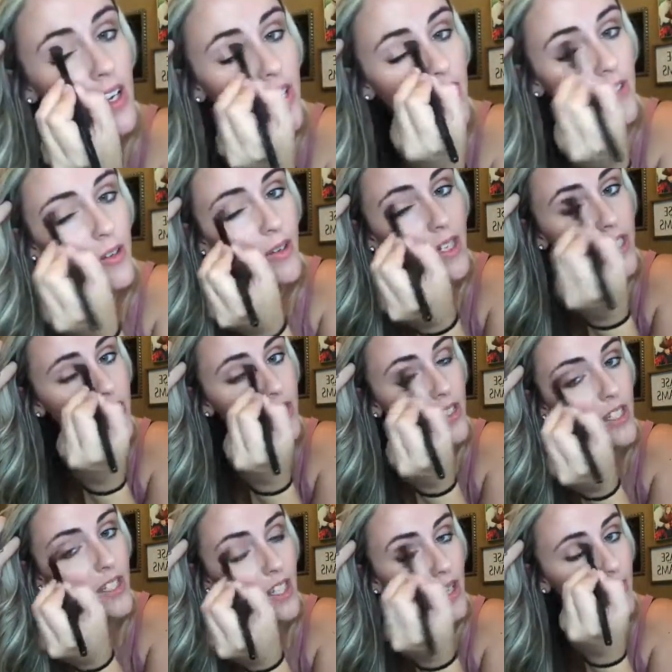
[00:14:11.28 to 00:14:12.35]
of course you
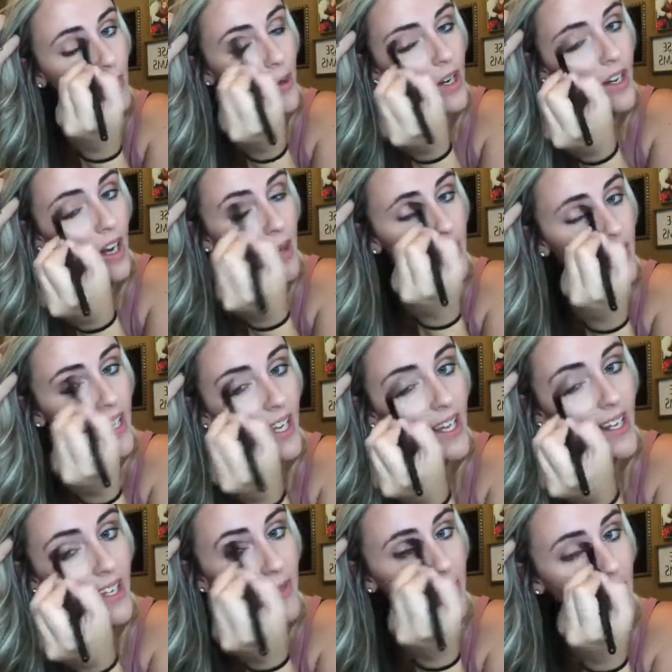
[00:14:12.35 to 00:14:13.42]
can get more
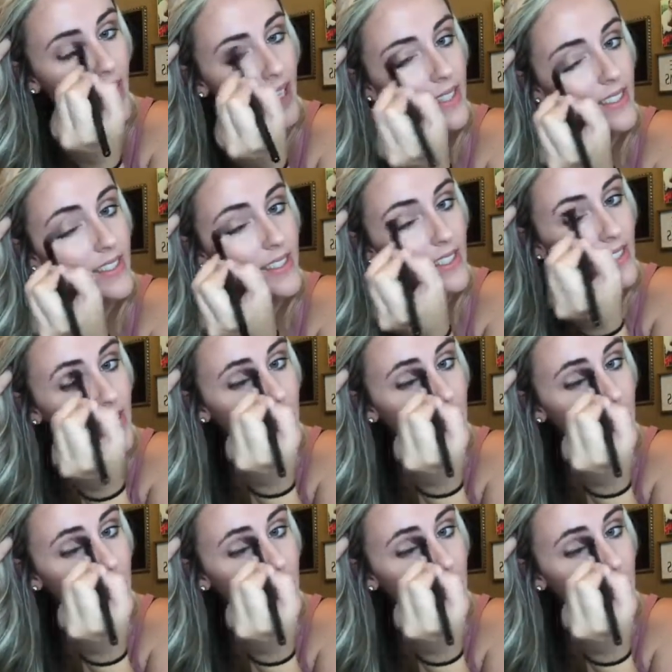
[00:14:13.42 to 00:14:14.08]
complicated, but